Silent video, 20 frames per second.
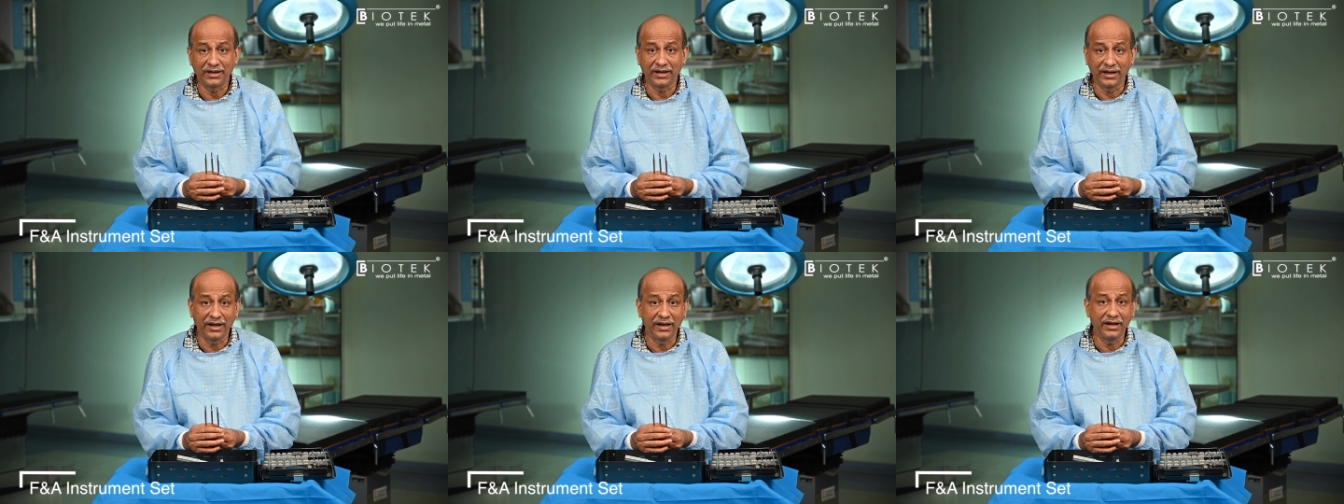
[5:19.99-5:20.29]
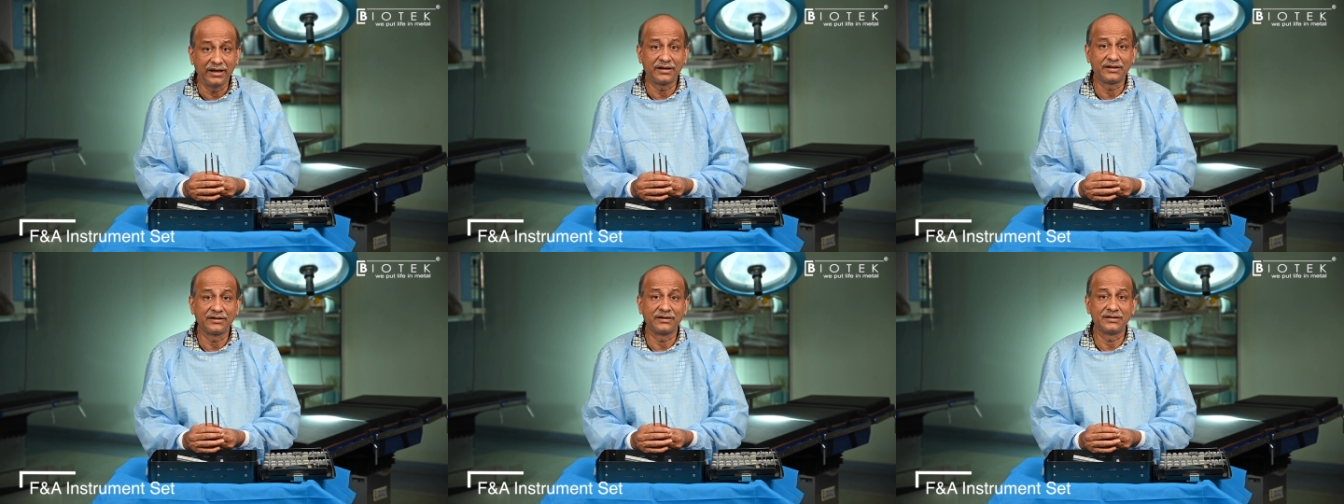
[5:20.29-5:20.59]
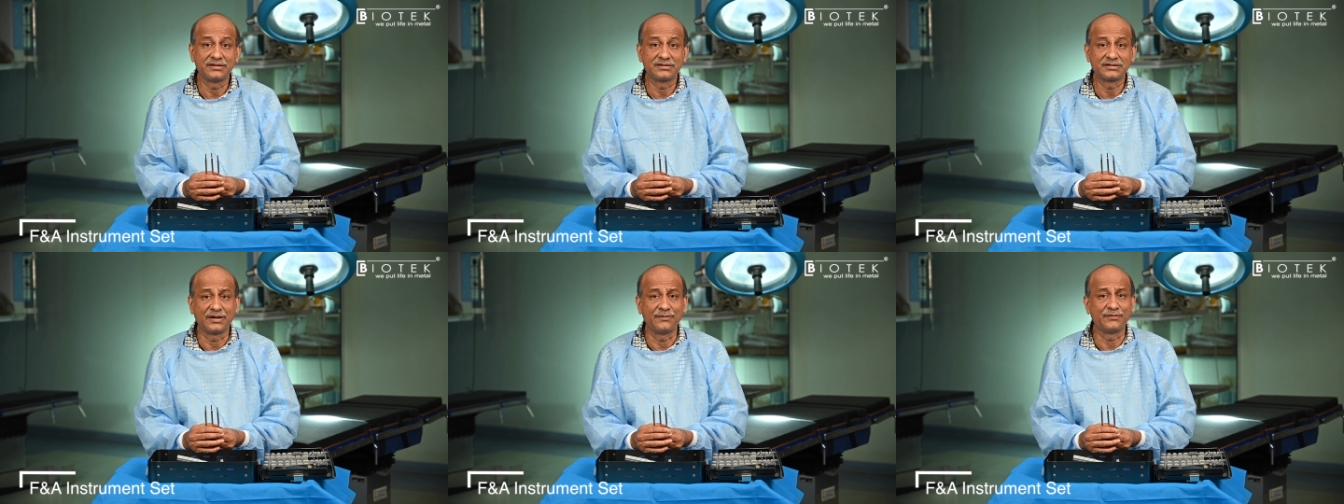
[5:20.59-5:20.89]
8,
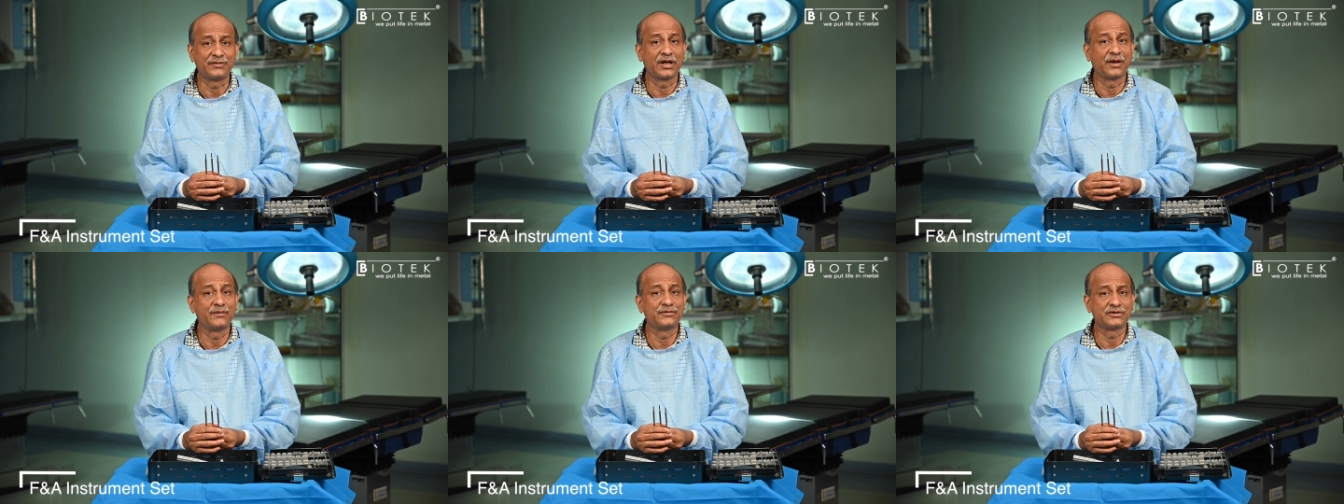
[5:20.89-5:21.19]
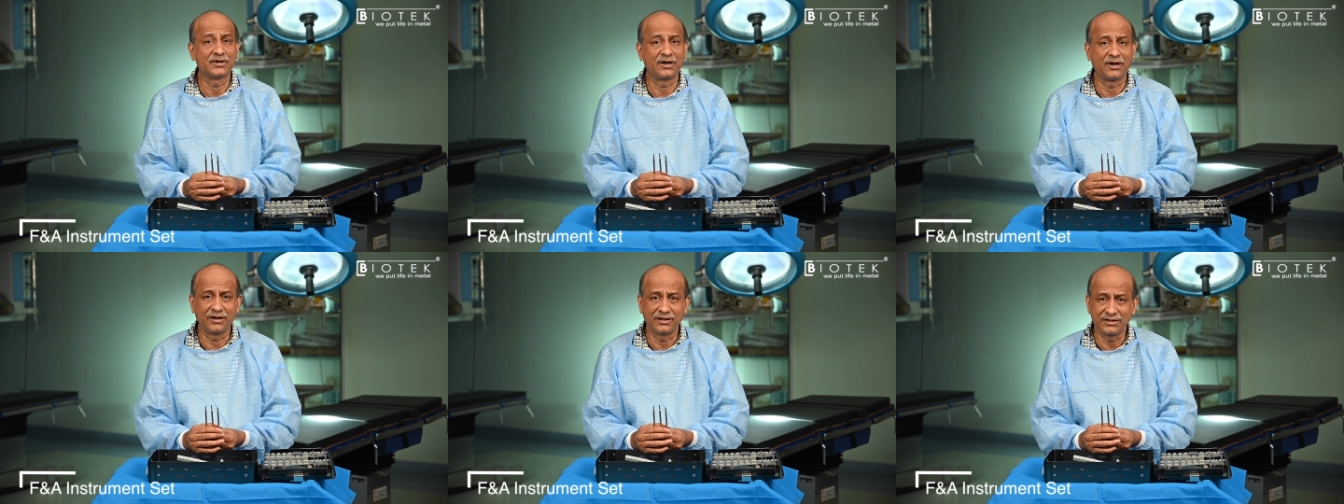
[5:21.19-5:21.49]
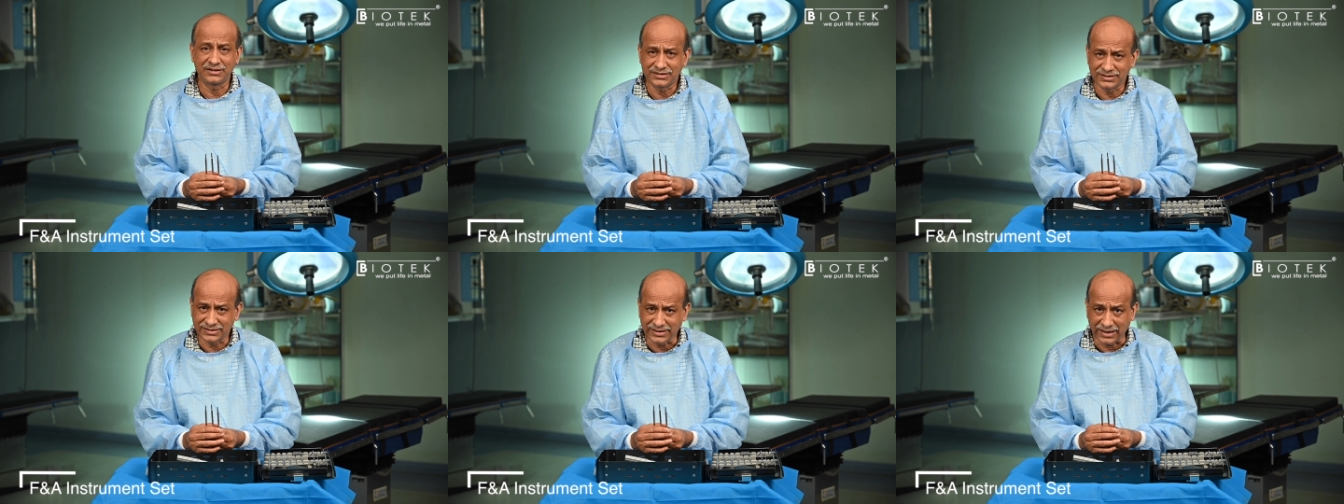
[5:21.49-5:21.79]
sometimes
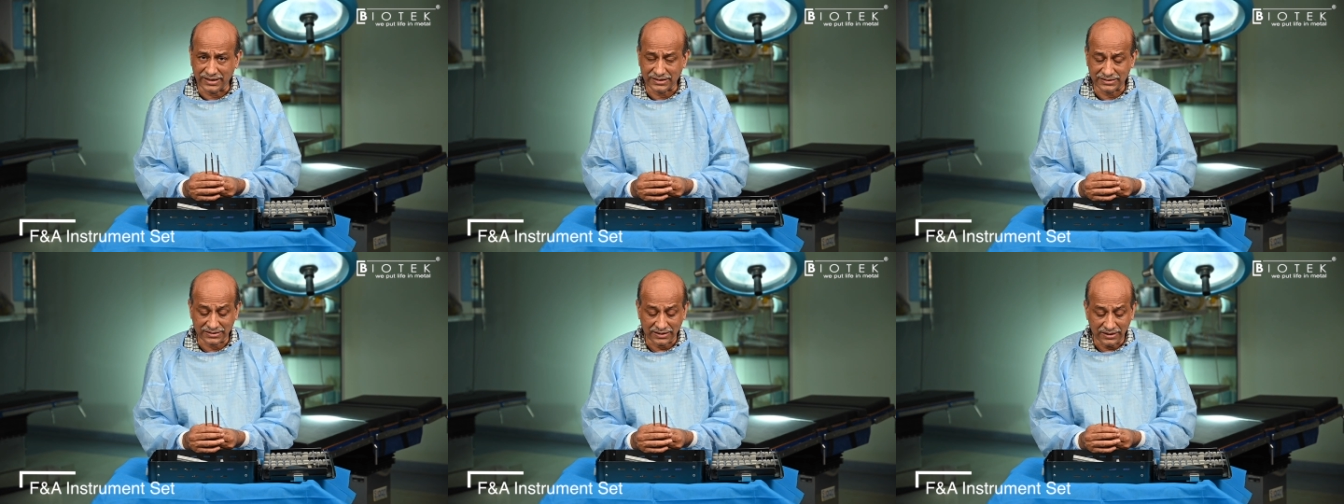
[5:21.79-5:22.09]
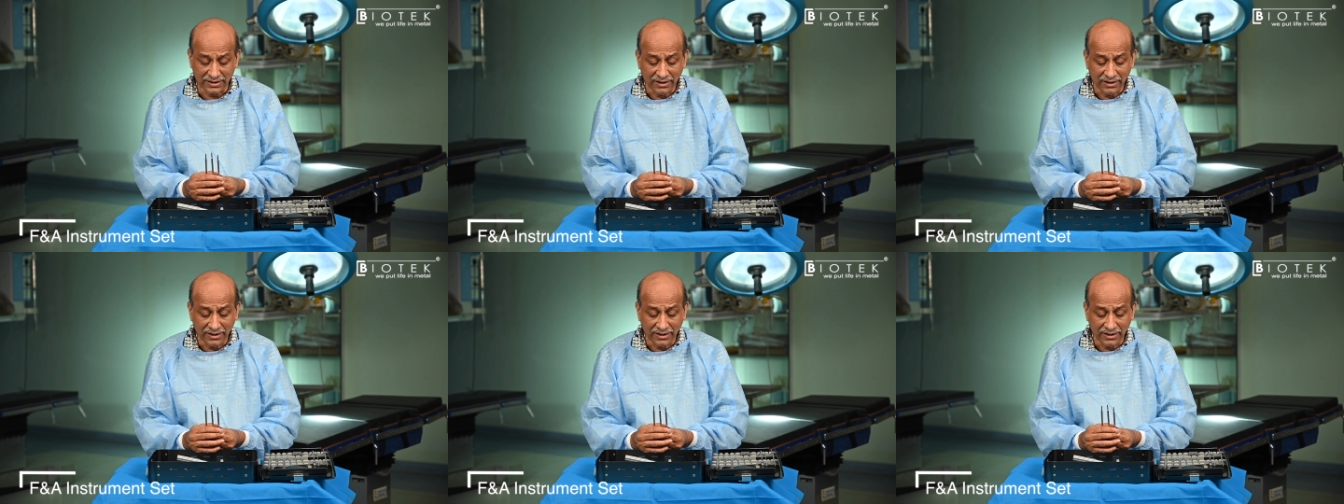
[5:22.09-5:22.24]
6.